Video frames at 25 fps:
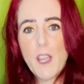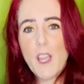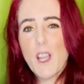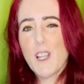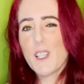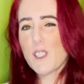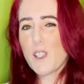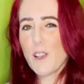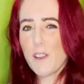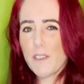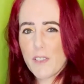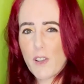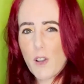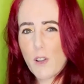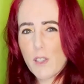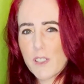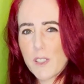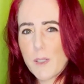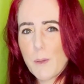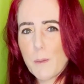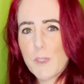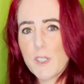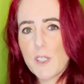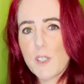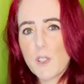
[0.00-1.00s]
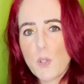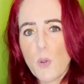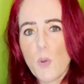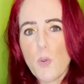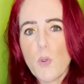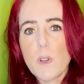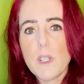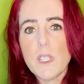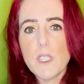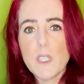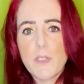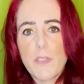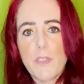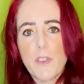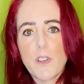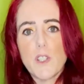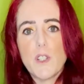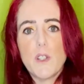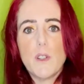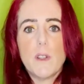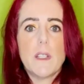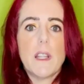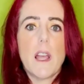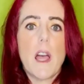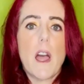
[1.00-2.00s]
So I've got some stories for
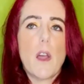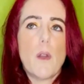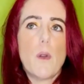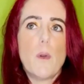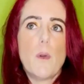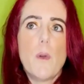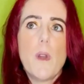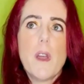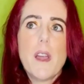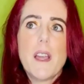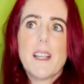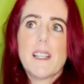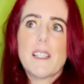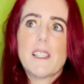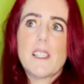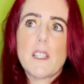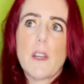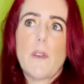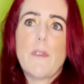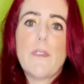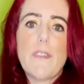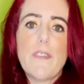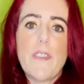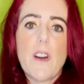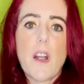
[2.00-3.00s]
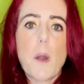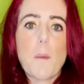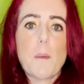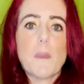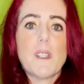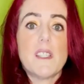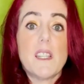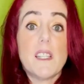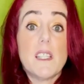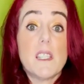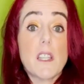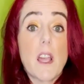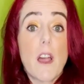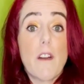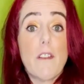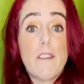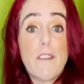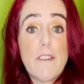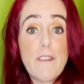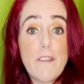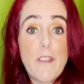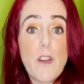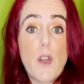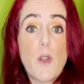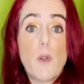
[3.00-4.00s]
you on how some pharmacies have
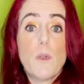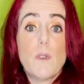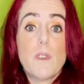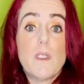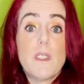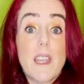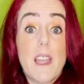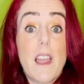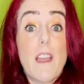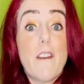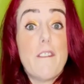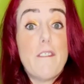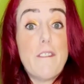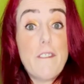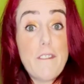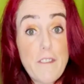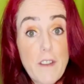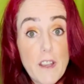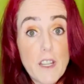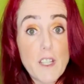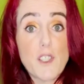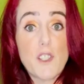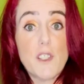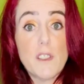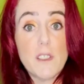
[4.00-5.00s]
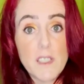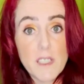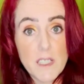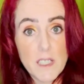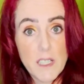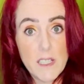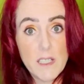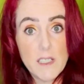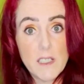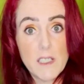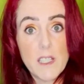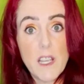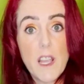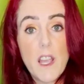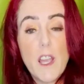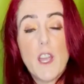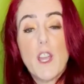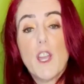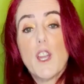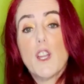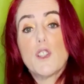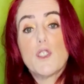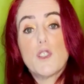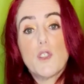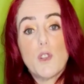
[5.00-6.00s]
found efficiencies
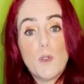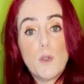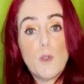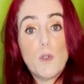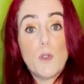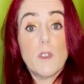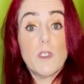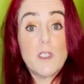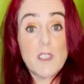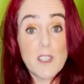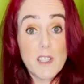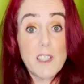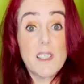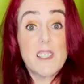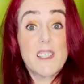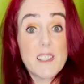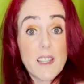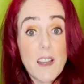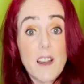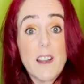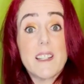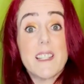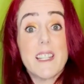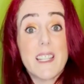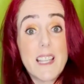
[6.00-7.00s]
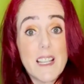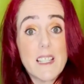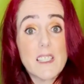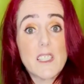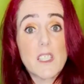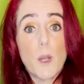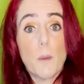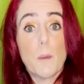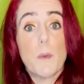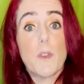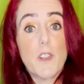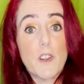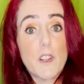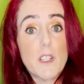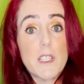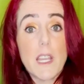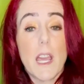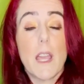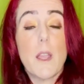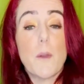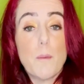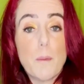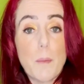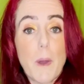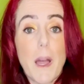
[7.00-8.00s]
to start to get some of their
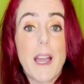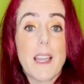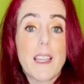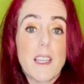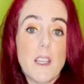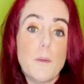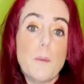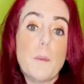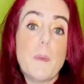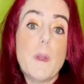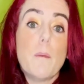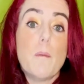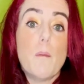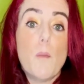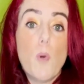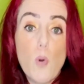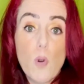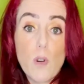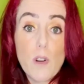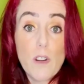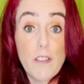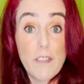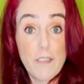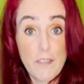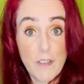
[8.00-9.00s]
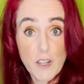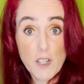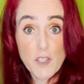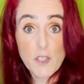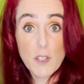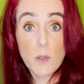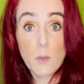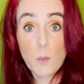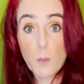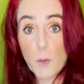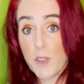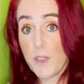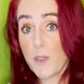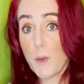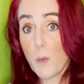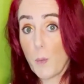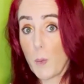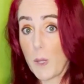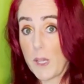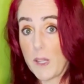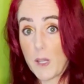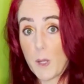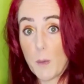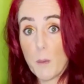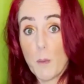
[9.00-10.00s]
time back and be more efficient with the
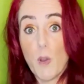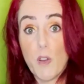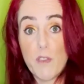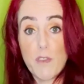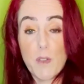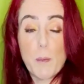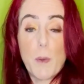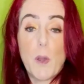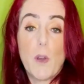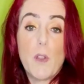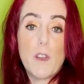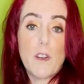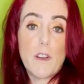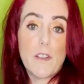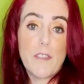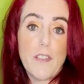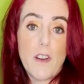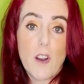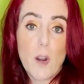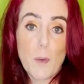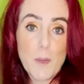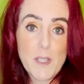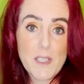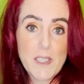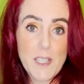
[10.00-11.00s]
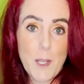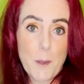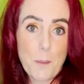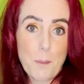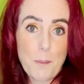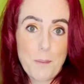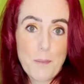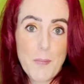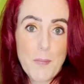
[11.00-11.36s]
way they move about their pharmacy.